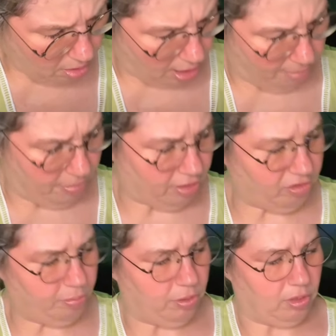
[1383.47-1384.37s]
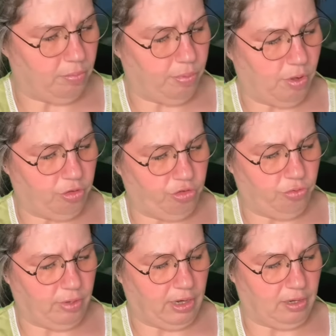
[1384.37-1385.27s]
I must put the ball
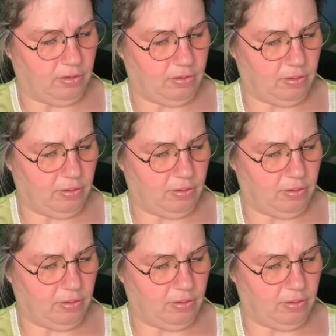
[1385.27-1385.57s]
joint.